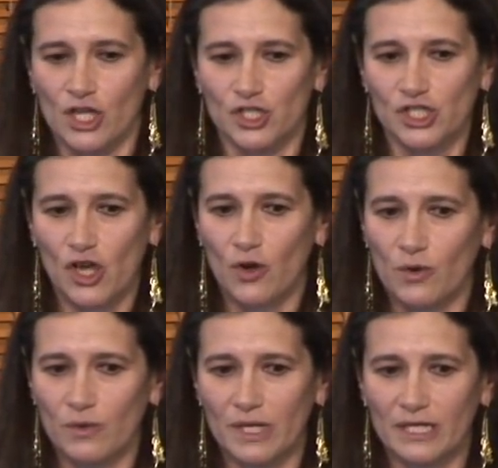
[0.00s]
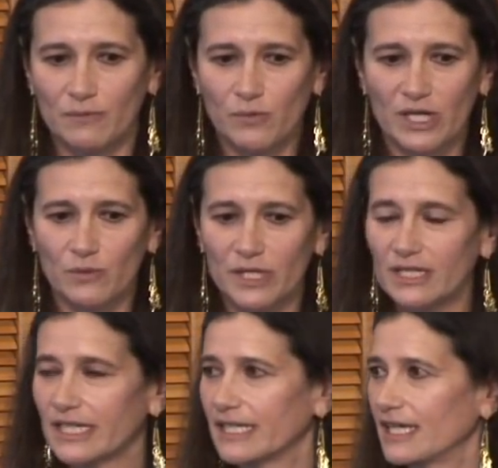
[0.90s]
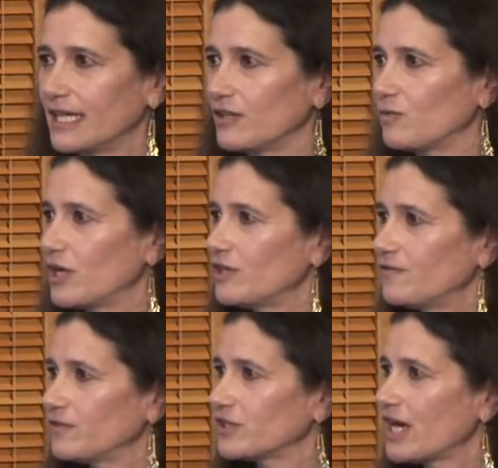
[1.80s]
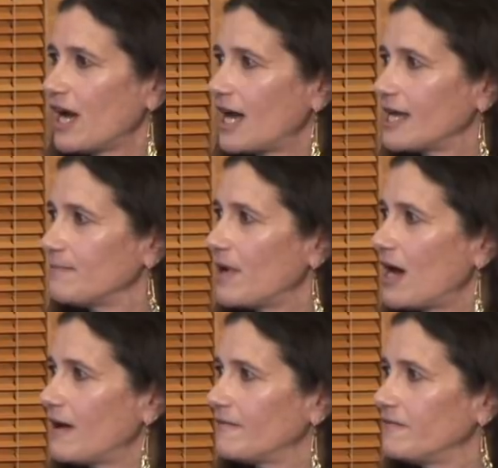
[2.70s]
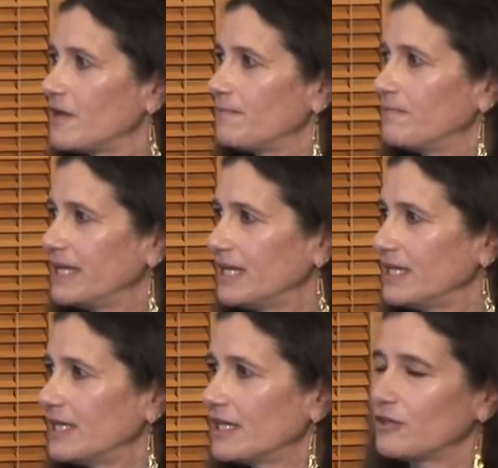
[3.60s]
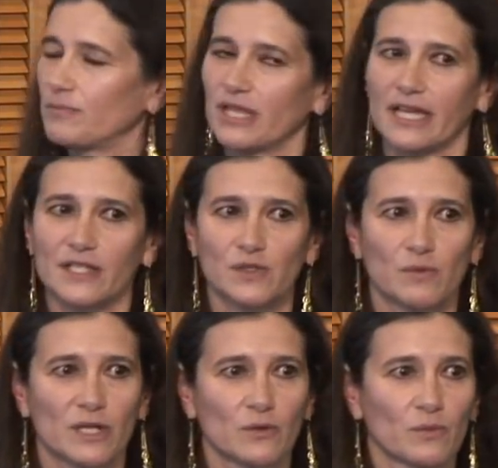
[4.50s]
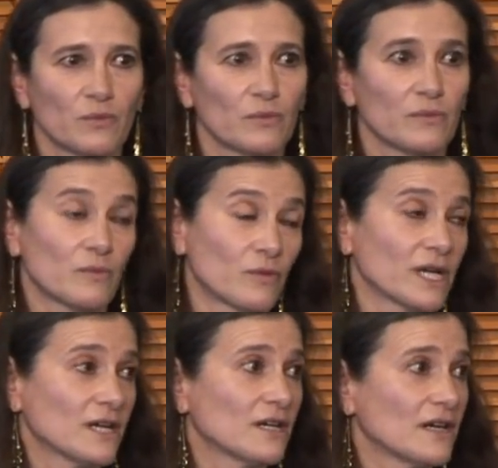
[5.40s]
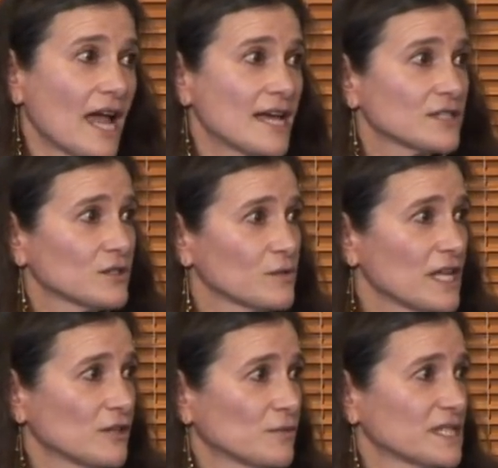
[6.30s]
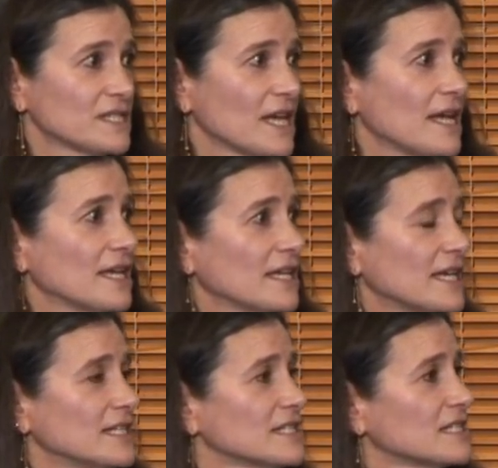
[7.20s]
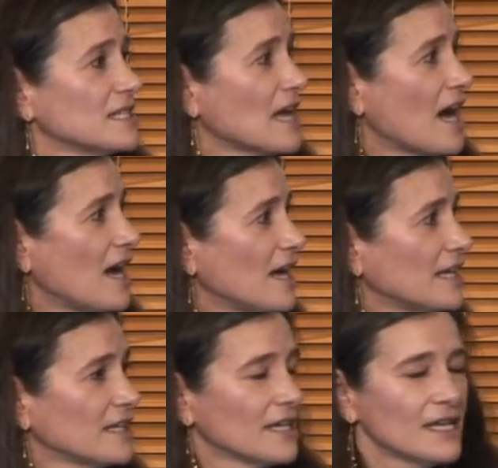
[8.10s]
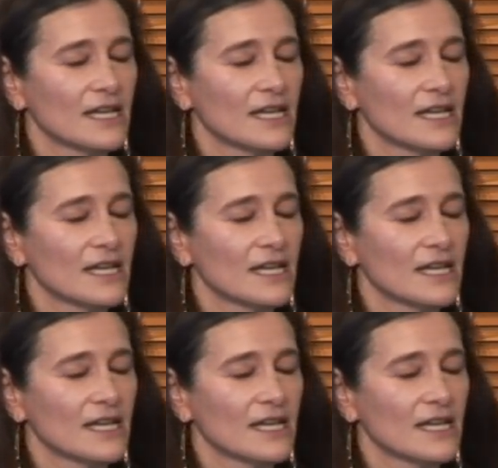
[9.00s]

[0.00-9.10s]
So we're really in a wonderful time of being in a place where, where, as Llewellyn was saying, it's not